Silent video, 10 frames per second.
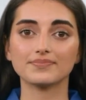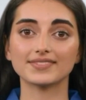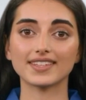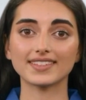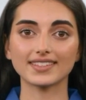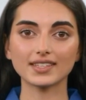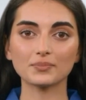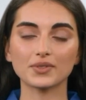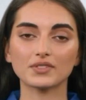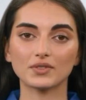This is
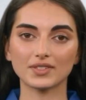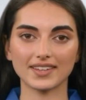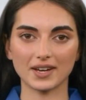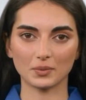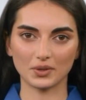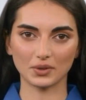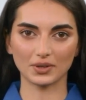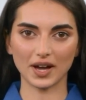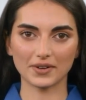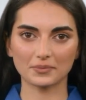something you see with a
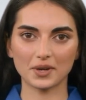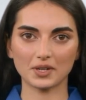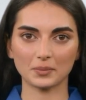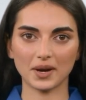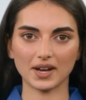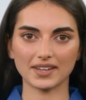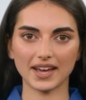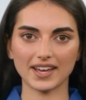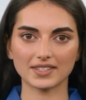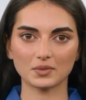lot of bigger
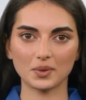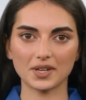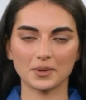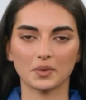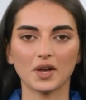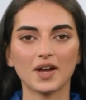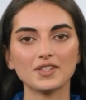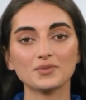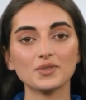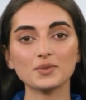podcasts where they
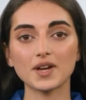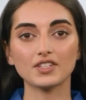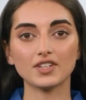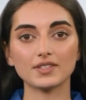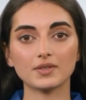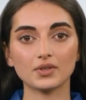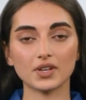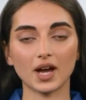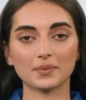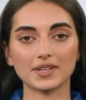pause for questions or
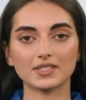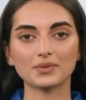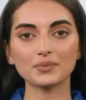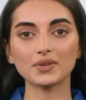comments from